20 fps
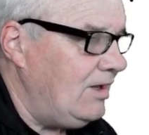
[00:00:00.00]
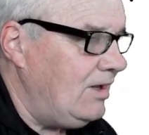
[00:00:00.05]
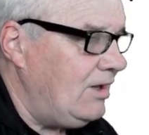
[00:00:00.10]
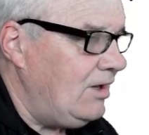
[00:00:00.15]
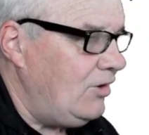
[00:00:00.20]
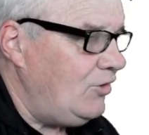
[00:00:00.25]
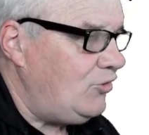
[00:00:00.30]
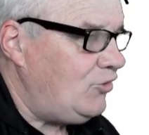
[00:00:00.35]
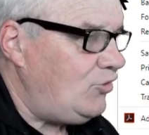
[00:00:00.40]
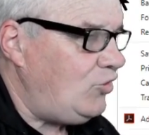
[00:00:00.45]

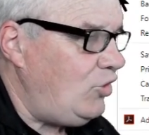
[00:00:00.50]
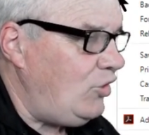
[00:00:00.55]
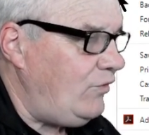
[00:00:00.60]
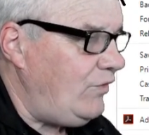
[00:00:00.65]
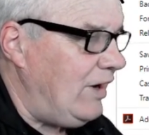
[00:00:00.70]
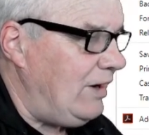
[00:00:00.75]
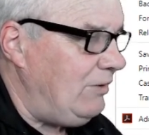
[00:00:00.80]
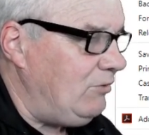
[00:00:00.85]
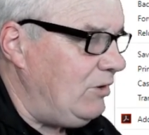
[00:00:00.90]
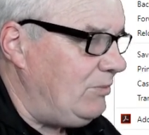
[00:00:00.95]

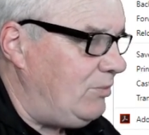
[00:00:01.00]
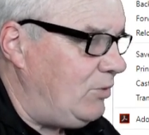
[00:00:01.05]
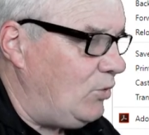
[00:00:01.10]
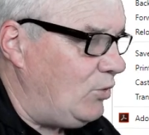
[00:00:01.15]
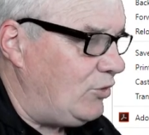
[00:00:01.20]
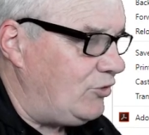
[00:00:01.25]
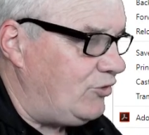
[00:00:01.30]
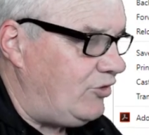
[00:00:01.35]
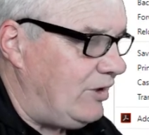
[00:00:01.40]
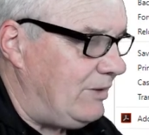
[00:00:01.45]
survey
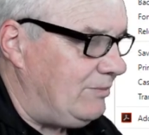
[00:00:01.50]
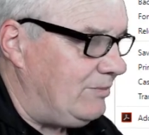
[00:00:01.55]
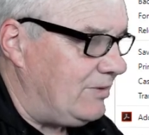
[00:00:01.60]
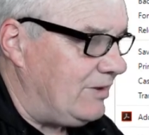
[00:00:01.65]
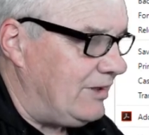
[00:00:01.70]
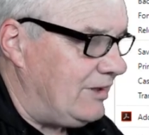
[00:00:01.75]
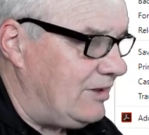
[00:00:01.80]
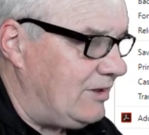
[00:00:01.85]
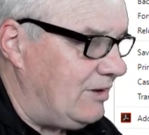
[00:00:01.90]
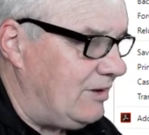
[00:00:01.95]
report
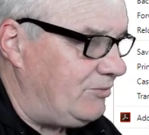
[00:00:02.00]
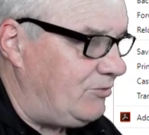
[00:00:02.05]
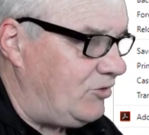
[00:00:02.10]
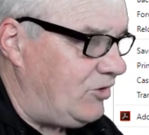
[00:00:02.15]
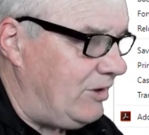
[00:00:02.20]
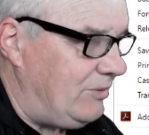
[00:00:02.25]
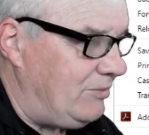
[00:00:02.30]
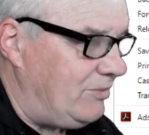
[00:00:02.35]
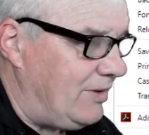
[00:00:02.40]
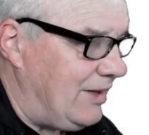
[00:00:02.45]

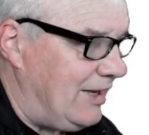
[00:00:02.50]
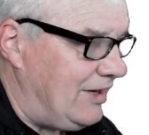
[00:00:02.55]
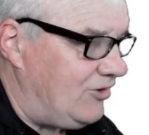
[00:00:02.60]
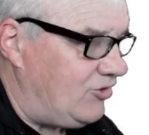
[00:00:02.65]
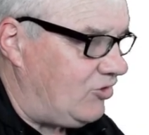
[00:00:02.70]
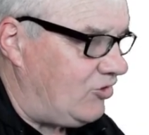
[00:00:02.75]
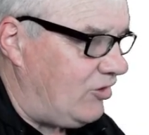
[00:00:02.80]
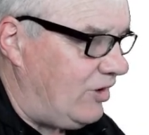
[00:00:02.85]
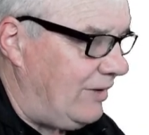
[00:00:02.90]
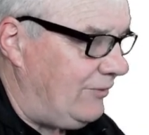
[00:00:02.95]
template
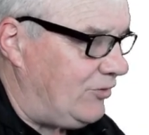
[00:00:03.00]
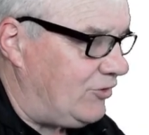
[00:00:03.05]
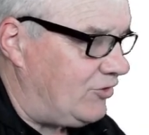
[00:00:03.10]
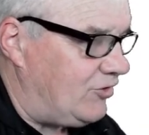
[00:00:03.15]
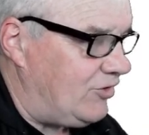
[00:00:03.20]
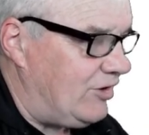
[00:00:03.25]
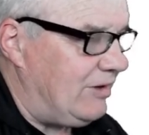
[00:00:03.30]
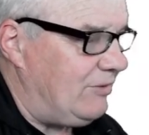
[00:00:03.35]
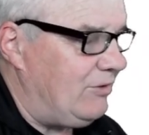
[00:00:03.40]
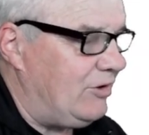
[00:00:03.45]

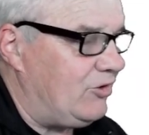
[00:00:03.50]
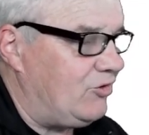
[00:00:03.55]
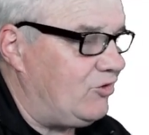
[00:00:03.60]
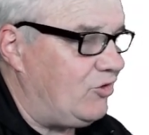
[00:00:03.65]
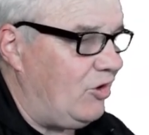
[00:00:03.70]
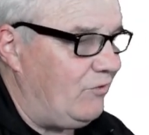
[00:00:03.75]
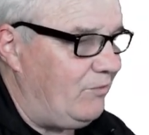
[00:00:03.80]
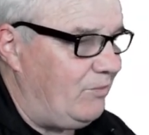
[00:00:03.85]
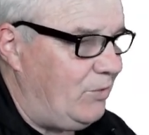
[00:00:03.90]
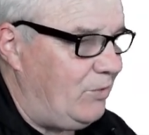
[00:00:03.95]
traversing, which
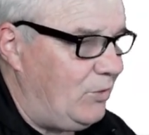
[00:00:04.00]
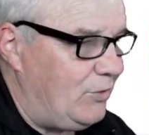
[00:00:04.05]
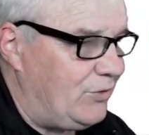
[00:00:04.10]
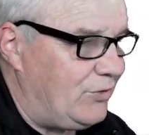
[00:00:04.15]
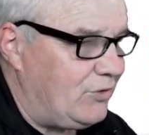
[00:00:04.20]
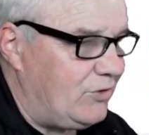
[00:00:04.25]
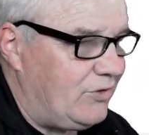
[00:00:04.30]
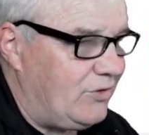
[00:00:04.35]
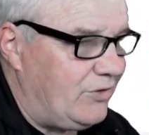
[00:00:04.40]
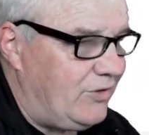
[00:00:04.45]
I've
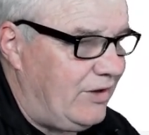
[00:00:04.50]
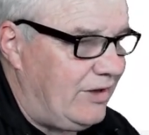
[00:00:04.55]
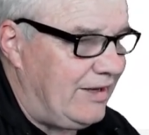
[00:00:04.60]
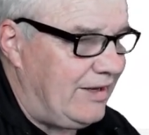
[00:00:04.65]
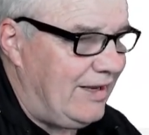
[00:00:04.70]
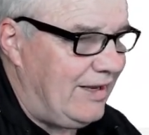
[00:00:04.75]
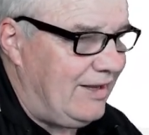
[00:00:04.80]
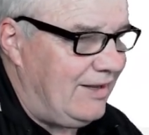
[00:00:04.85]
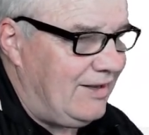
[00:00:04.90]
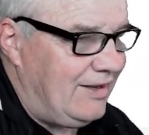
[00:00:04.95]
put
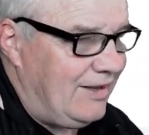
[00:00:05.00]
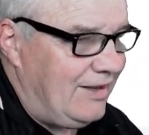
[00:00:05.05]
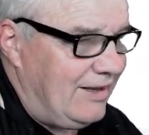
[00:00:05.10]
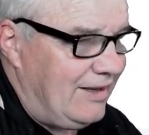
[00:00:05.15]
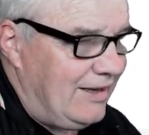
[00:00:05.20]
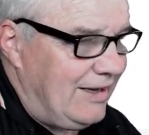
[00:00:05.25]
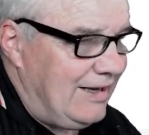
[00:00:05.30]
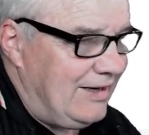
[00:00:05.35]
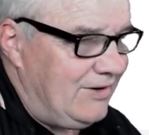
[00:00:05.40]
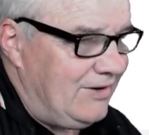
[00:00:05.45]
there,
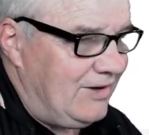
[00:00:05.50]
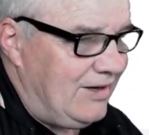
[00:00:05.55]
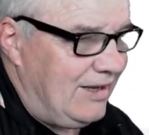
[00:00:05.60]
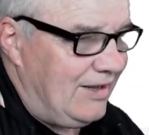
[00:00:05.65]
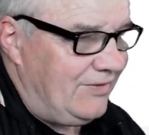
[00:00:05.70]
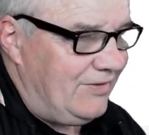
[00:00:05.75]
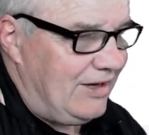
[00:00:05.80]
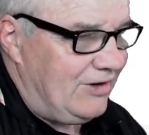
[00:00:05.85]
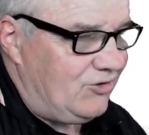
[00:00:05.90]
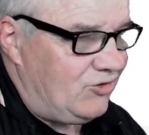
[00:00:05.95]
and
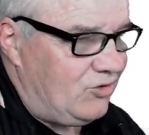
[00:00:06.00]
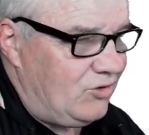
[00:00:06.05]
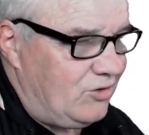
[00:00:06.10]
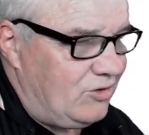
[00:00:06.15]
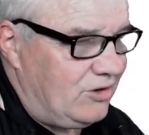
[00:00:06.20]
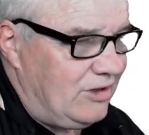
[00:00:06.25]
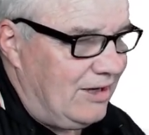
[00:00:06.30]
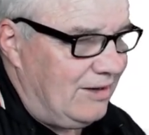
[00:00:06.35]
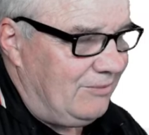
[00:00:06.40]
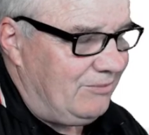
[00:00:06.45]
that
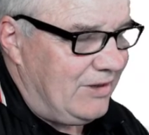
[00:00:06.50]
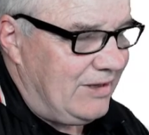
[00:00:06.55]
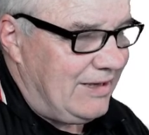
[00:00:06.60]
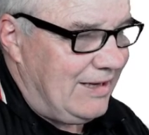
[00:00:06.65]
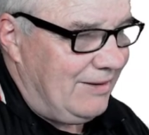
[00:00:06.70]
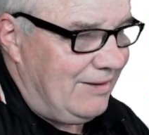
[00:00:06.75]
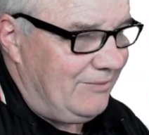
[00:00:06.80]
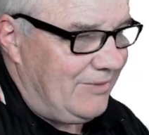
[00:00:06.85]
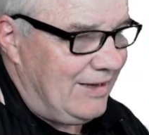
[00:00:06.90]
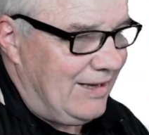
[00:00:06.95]
should be
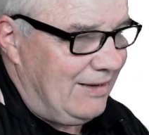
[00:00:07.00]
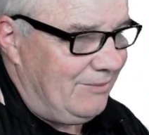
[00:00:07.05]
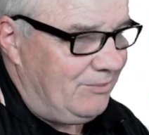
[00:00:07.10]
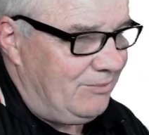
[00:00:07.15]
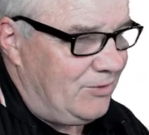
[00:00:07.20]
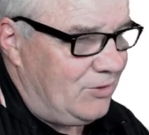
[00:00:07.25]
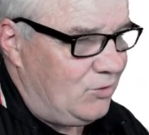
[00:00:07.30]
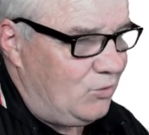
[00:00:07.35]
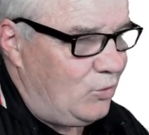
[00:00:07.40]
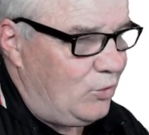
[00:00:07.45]
coming up
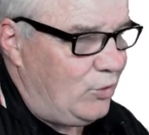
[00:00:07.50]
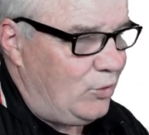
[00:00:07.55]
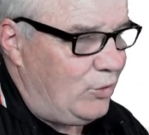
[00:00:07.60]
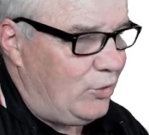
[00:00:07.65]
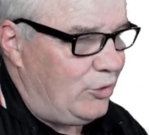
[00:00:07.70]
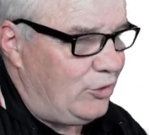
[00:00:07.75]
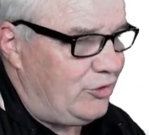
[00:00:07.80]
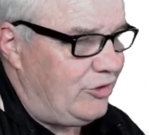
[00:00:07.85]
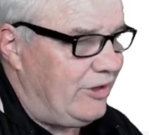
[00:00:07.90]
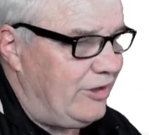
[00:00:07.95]
in
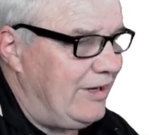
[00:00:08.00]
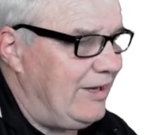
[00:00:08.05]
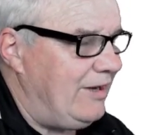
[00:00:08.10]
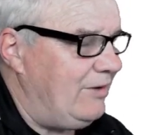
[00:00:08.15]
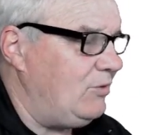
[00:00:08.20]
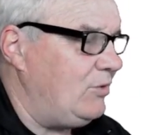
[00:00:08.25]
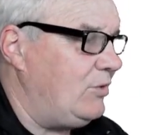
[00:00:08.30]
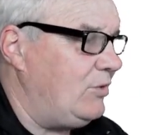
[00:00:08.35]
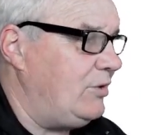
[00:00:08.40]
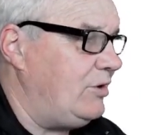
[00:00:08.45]
Word now,
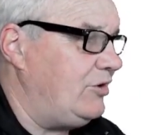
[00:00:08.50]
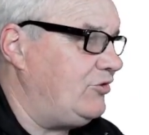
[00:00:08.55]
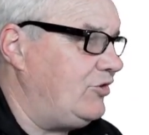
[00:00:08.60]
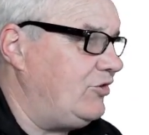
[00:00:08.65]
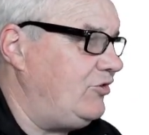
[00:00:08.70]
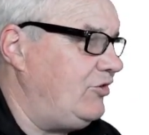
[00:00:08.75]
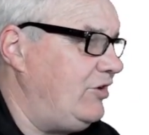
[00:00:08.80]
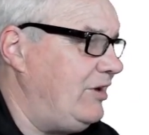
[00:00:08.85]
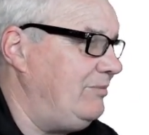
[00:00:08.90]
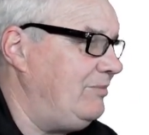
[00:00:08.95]
or as a
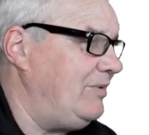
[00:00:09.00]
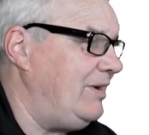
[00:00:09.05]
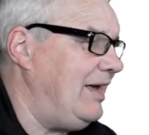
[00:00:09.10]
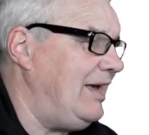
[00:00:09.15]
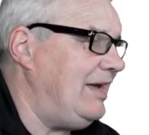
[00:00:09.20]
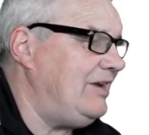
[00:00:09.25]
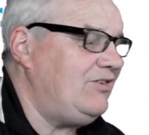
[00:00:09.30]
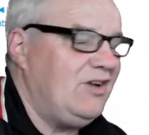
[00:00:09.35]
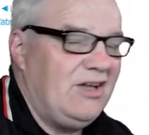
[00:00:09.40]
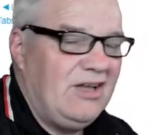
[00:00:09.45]

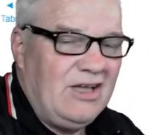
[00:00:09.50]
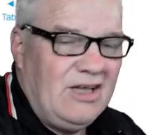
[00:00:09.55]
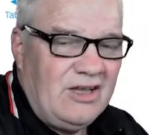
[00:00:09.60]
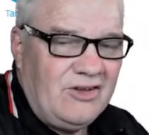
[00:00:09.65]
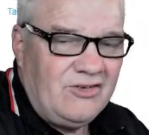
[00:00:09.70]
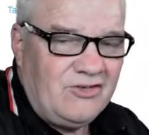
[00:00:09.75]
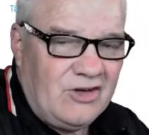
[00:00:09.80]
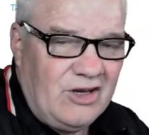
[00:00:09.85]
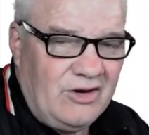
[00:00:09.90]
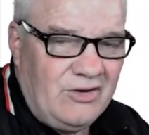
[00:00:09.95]
template.
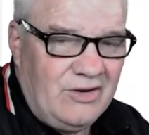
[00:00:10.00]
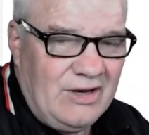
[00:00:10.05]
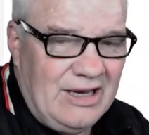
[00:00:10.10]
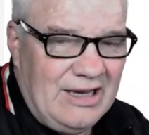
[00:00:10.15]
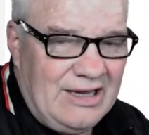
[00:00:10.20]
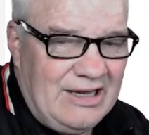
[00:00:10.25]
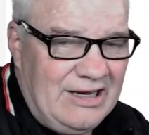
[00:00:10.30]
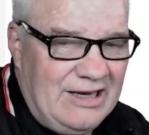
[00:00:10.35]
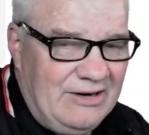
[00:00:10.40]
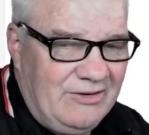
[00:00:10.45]

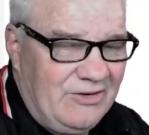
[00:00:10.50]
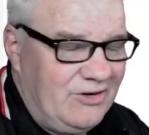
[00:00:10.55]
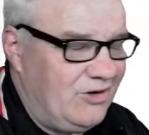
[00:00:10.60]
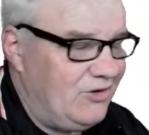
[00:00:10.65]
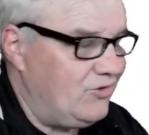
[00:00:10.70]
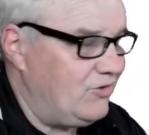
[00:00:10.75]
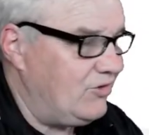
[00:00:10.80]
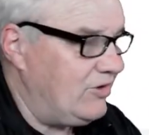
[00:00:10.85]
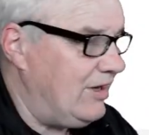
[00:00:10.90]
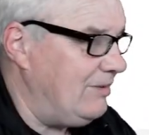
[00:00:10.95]
So here it
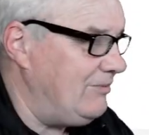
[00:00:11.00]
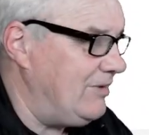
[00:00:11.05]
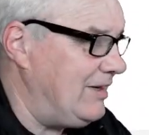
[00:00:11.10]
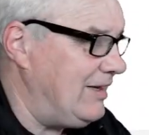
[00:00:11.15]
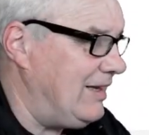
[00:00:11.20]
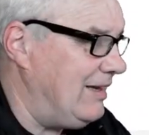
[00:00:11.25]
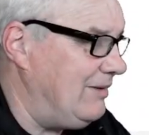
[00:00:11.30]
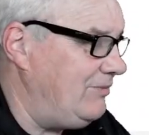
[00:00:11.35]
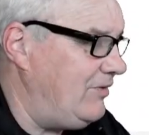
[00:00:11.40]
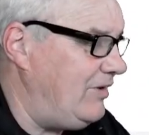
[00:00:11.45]
is coming
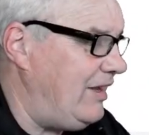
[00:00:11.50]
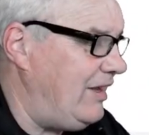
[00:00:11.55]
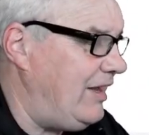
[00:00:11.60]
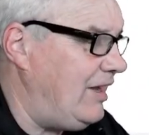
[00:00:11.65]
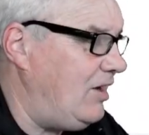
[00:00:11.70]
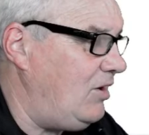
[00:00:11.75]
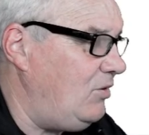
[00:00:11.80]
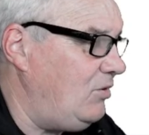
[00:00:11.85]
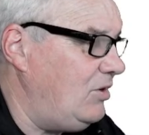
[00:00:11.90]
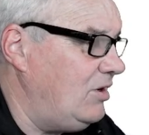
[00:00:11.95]
up now.